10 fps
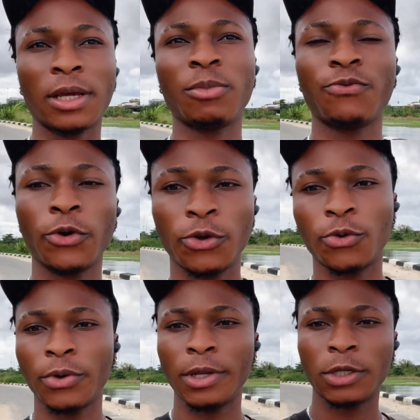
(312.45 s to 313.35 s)
Before you go,
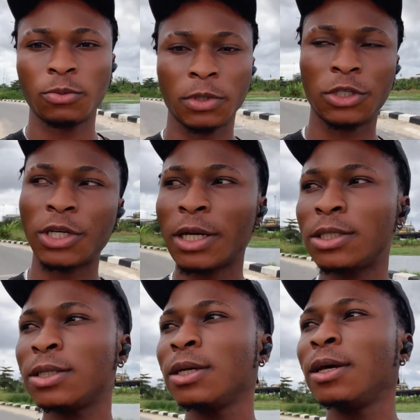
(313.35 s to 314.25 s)
you need to be checked,
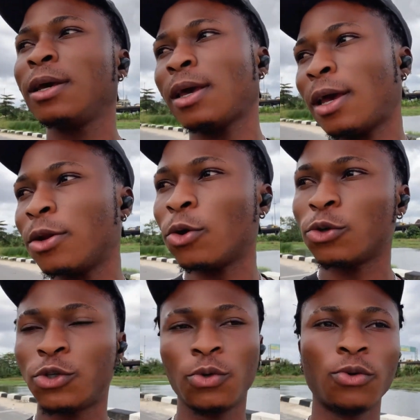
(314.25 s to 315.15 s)
and
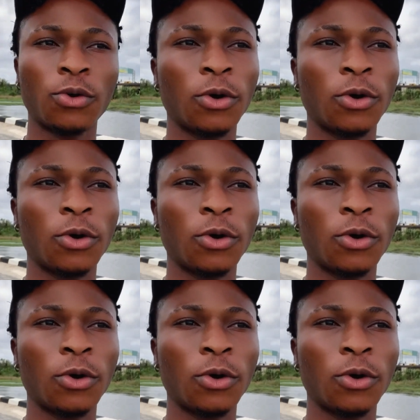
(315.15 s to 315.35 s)
also